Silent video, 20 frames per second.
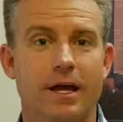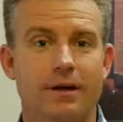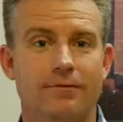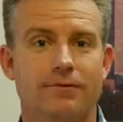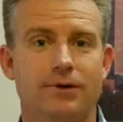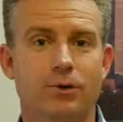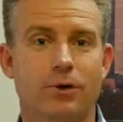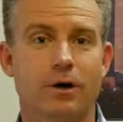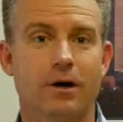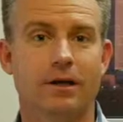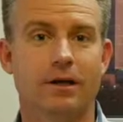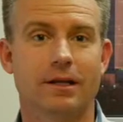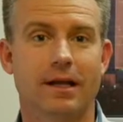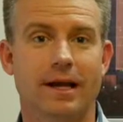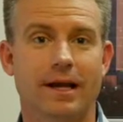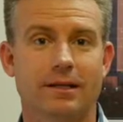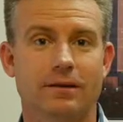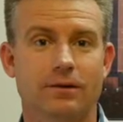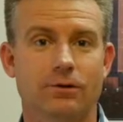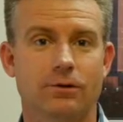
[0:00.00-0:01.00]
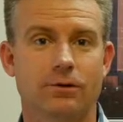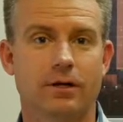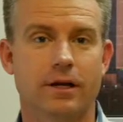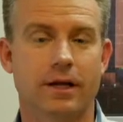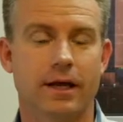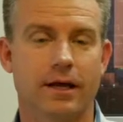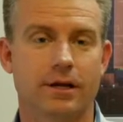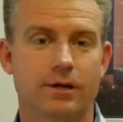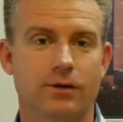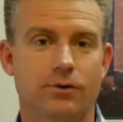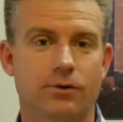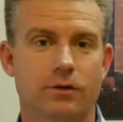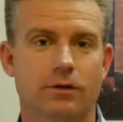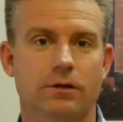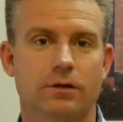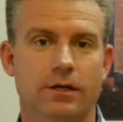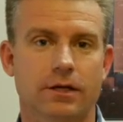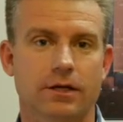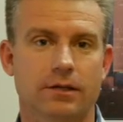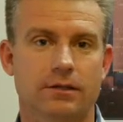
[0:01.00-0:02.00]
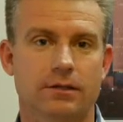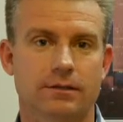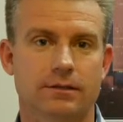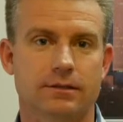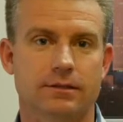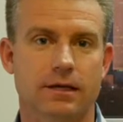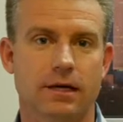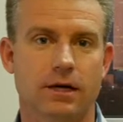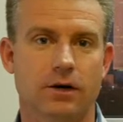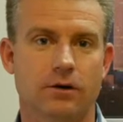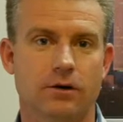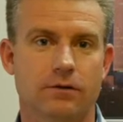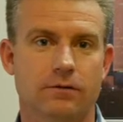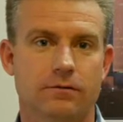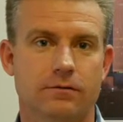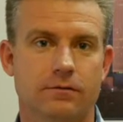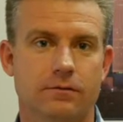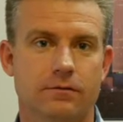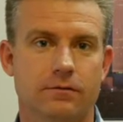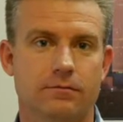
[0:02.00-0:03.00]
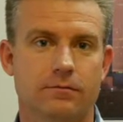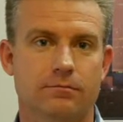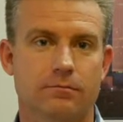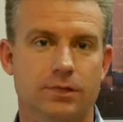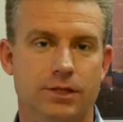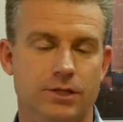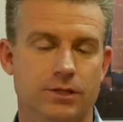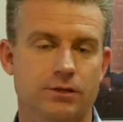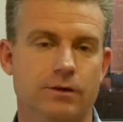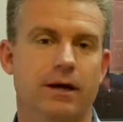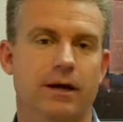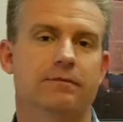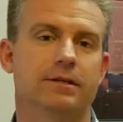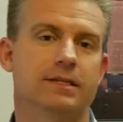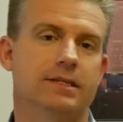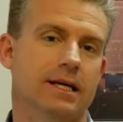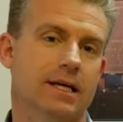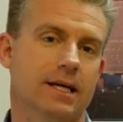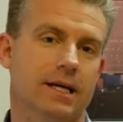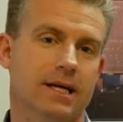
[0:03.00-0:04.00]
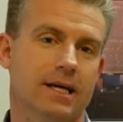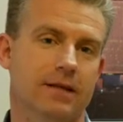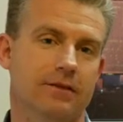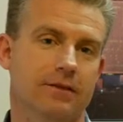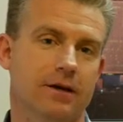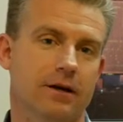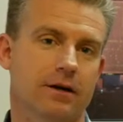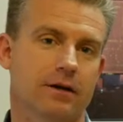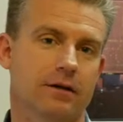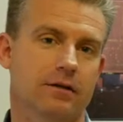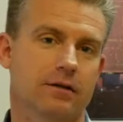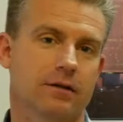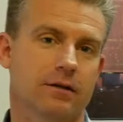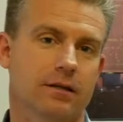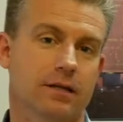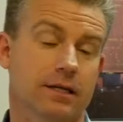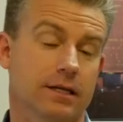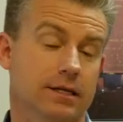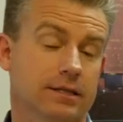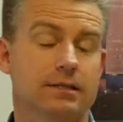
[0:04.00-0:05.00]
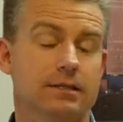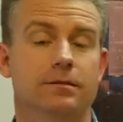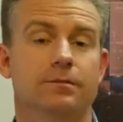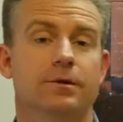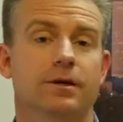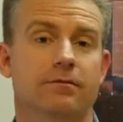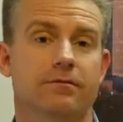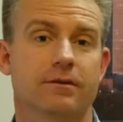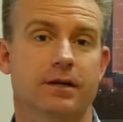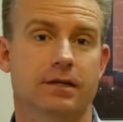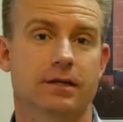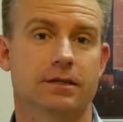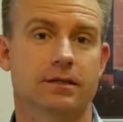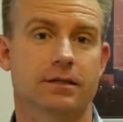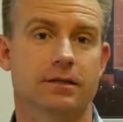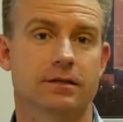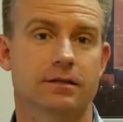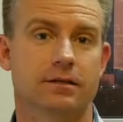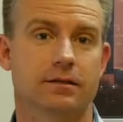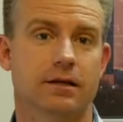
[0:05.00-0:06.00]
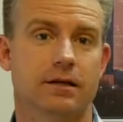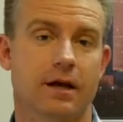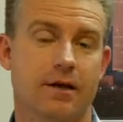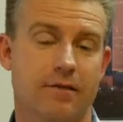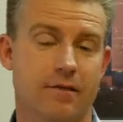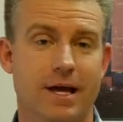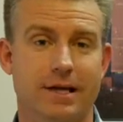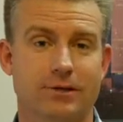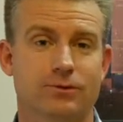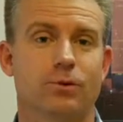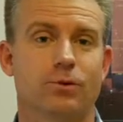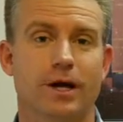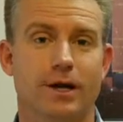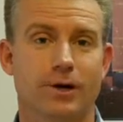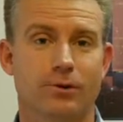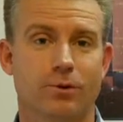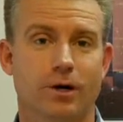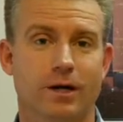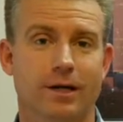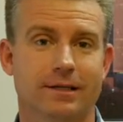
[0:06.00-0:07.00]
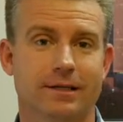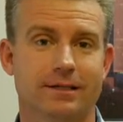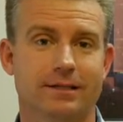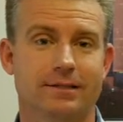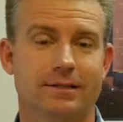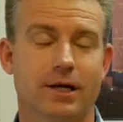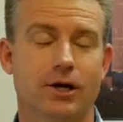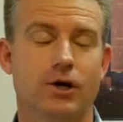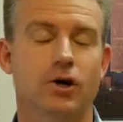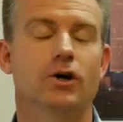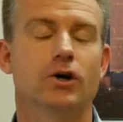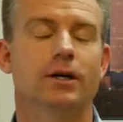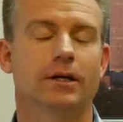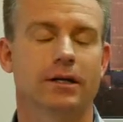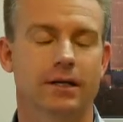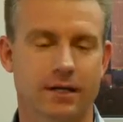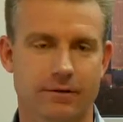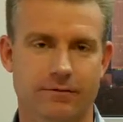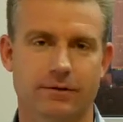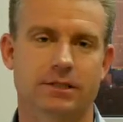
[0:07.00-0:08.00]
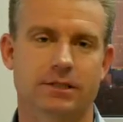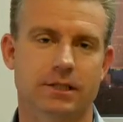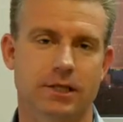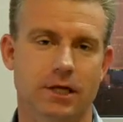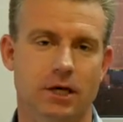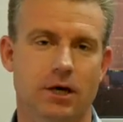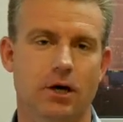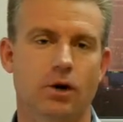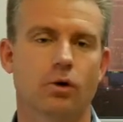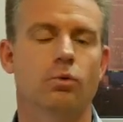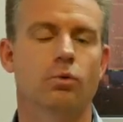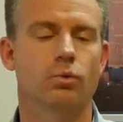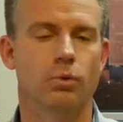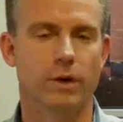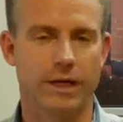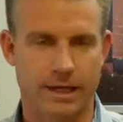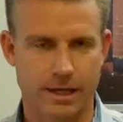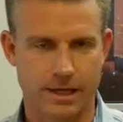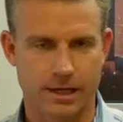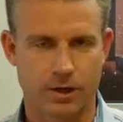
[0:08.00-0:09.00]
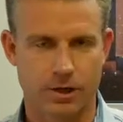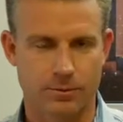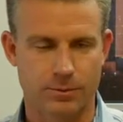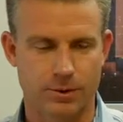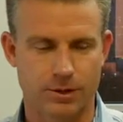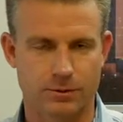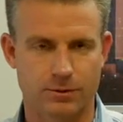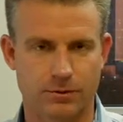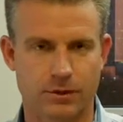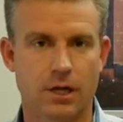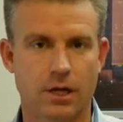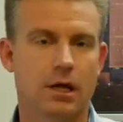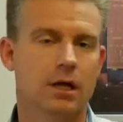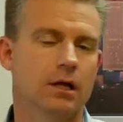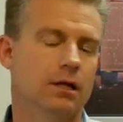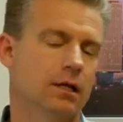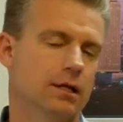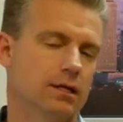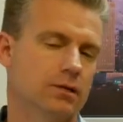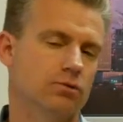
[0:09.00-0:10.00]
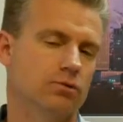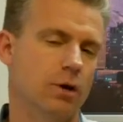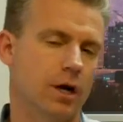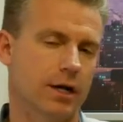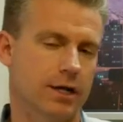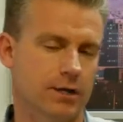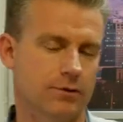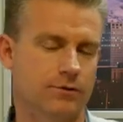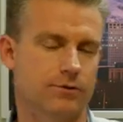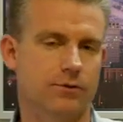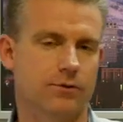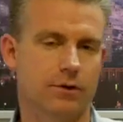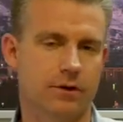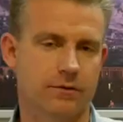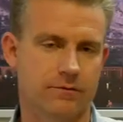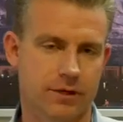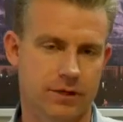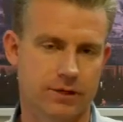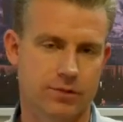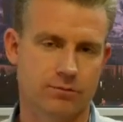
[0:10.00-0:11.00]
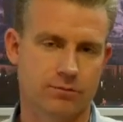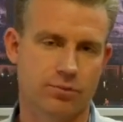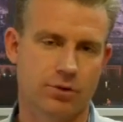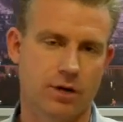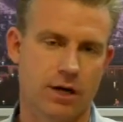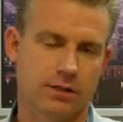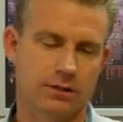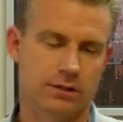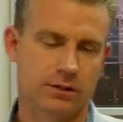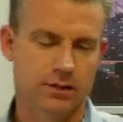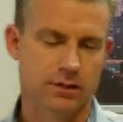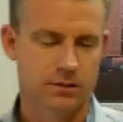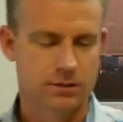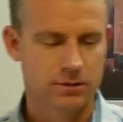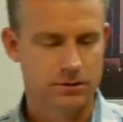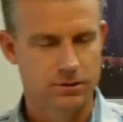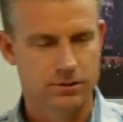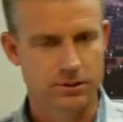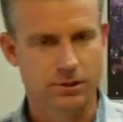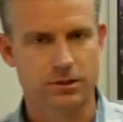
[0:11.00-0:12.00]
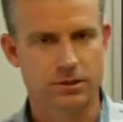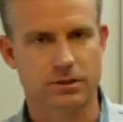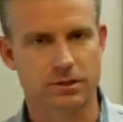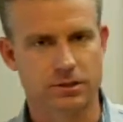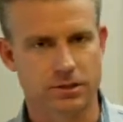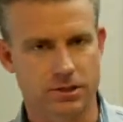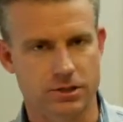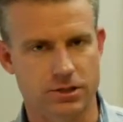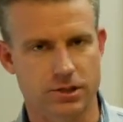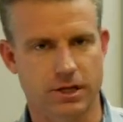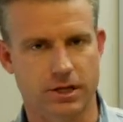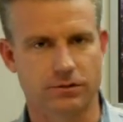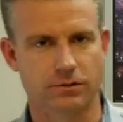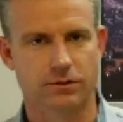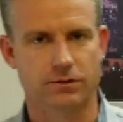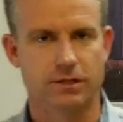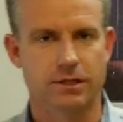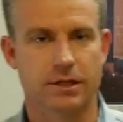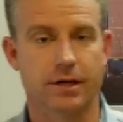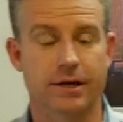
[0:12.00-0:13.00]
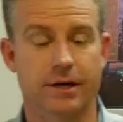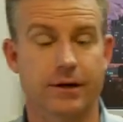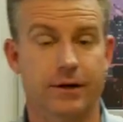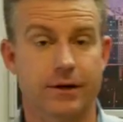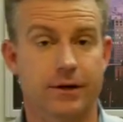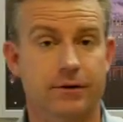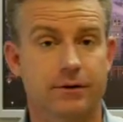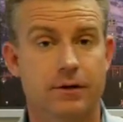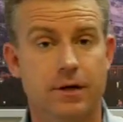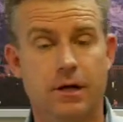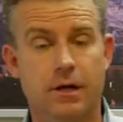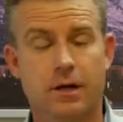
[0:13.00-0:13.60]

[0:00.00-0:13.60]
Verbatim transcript: If you are a landlord and you're looking to sell, but you have a tenant in there that needs to be evicted, and that's why you're wanting to sell, give us a call. We can help you. Let us walk you through the eviction process just as a general scenario.